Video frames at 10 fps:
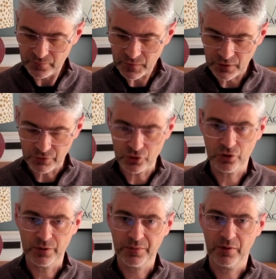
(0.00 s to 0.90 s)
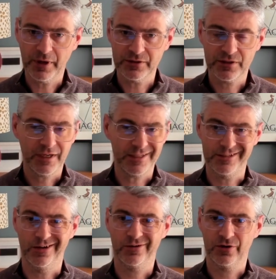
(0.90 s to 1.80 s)
if you don't implement it, it's
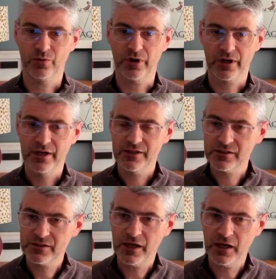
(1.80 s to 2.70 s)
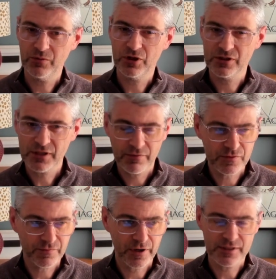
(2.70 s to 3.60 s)
not going to work. Same, you can say,
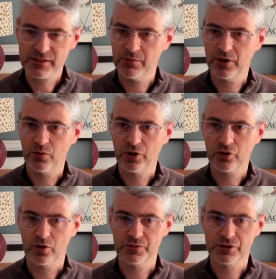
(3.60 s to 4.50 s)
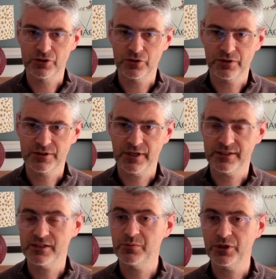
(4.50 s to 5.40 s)
very similar when it comes to doing, say,
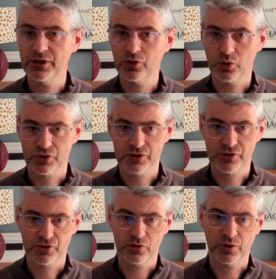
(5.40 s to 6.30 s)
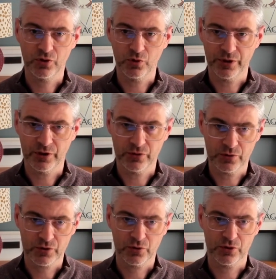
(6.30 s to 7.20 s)
CPD courses and so on, going on
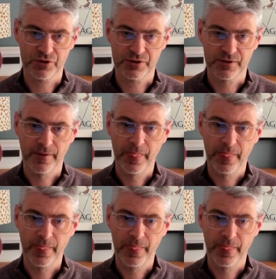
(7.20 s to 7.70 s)
those courses.